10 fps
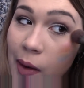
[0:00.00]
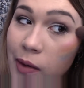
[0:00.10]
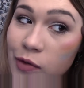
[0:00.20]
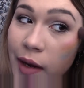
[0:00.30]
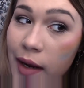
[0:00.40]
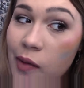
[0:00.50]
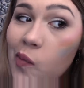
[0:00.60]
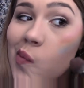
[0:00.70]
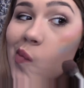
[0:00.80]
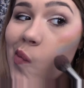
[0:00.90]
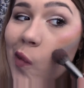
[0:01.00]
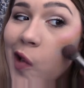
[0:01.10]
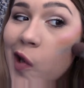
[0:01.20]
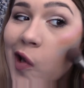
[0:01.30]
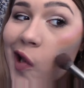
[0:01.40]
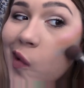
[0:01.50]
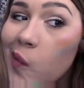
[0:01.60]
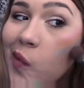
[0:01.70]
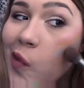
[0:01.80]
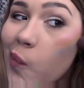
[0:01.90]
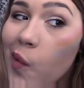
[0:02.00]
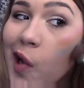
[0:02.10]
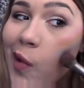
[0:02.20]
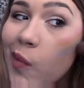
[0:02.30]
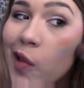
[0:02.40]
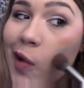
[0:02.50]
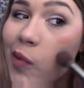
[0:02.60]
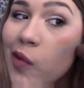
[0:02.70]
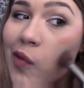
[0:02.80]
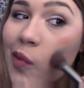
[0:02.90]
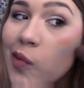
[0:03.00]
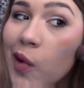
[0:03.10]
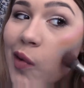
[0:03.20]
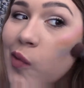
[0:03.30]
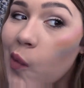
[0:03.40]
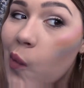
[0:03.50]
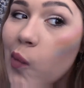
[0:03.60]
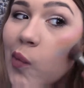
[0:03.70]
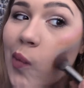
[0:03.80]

try and blend out the bottom a little bit so it's not so